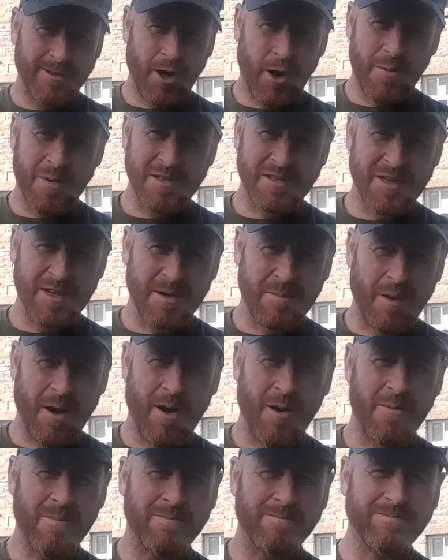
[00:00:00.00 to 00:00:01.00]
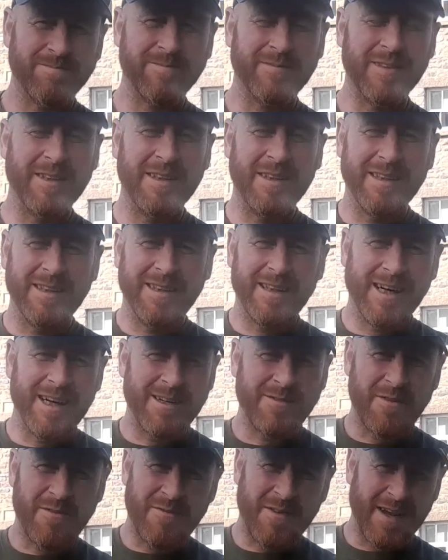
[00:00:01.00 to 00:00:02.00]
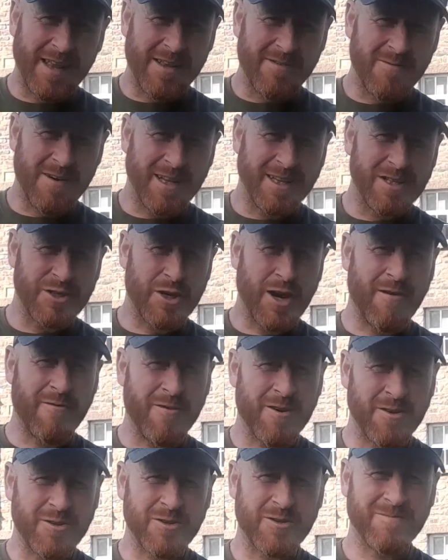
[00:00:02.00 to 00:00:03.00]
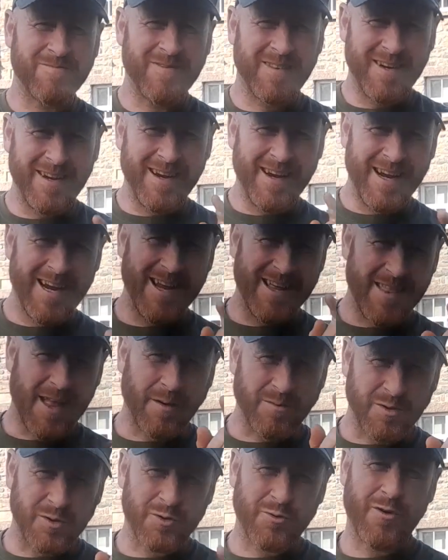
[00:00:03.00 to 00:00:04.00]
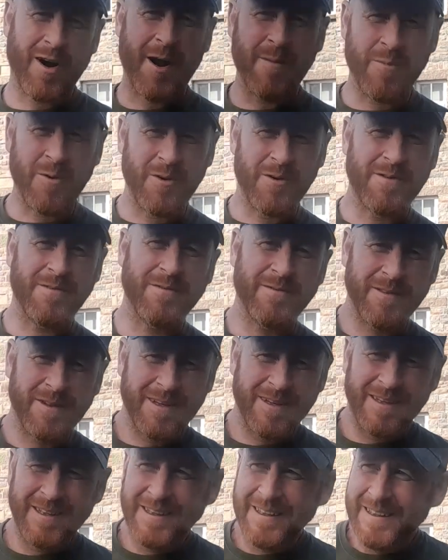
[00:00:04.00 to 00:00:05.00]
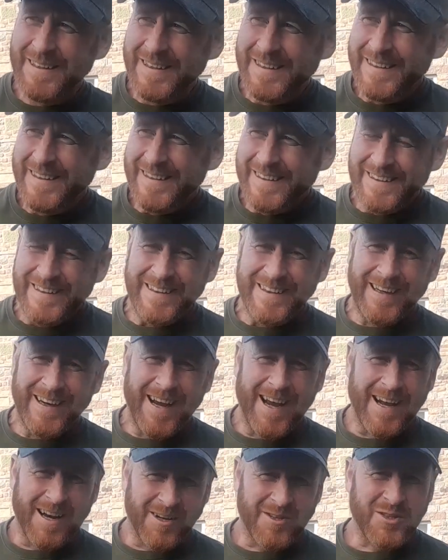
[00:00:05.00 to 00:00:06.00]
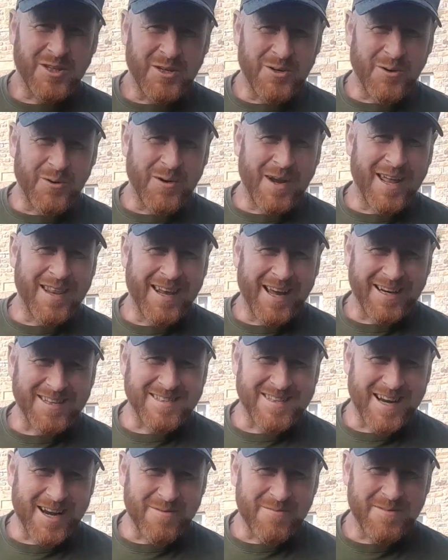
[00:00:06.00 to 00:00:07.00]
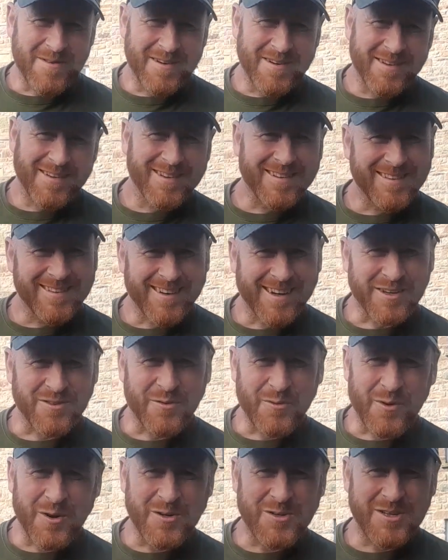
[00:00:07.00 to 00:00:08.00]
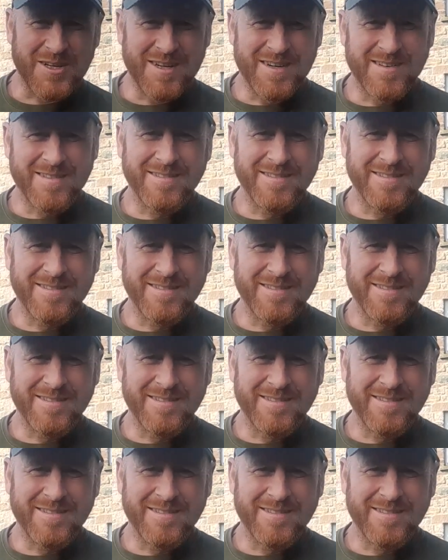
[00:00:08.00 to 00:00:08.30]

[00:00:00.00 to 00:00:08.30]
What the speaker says: comment on the bottom, and if you're feeling really generous, hit that subscribe button. And I'll see you all again next time. Thanks for watching.